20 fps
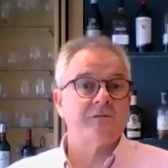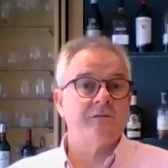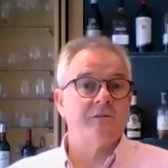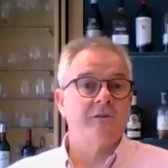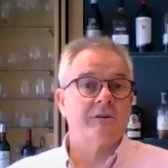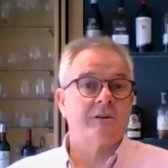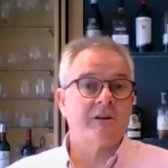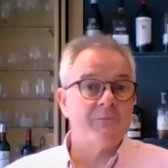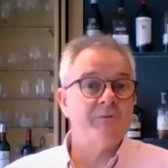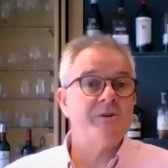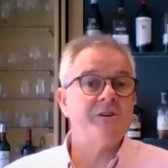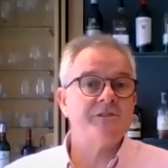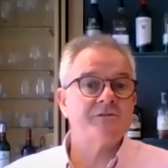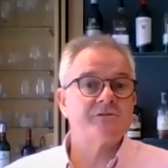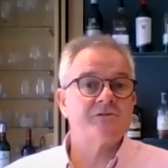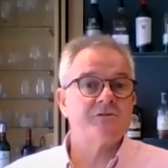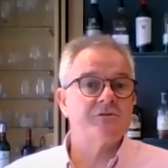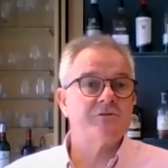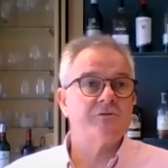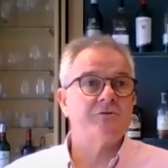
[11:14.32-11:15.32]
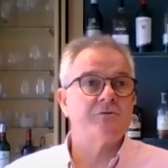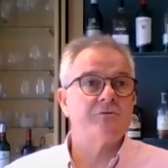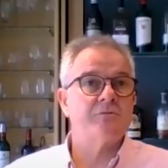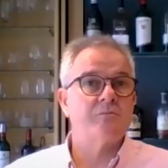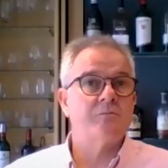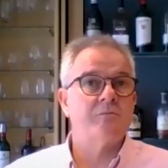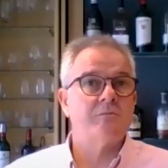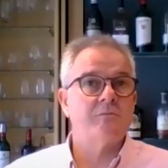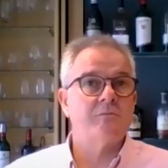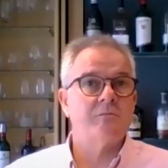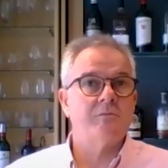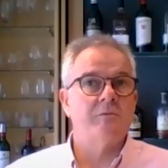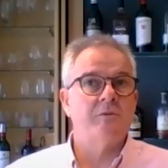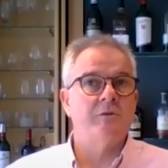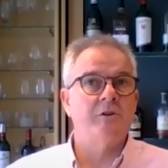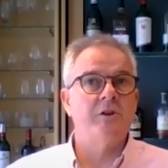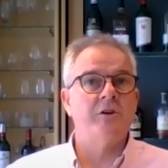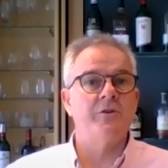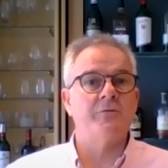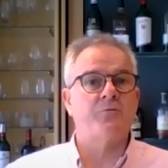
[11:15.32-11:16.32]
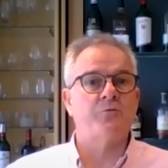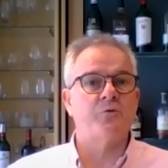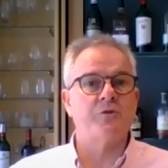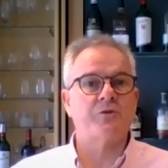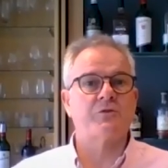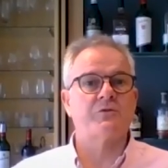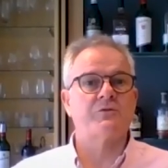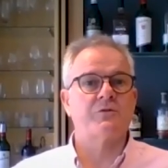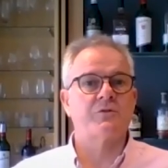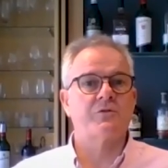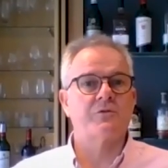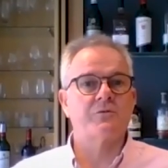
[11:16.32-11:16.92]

coming to live with